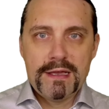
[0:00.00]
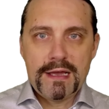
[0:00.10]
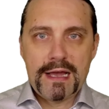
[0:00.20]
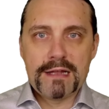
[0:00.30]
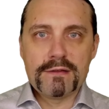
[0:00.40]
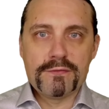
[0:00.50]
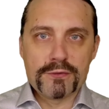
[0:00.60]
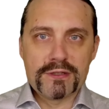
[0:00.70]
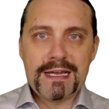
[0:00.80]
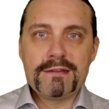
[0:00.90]
And for
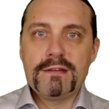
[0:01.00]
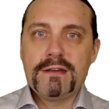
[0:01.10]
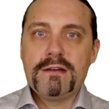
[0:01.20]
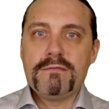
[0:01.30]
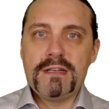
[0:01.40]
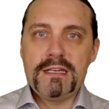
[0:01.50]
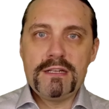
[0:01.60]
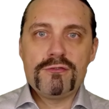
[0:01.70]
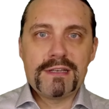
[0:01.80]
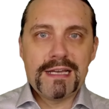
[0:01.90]
that, we need
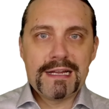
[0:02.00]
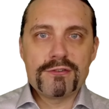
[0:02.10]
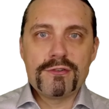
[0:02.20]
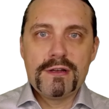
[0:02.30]
to gather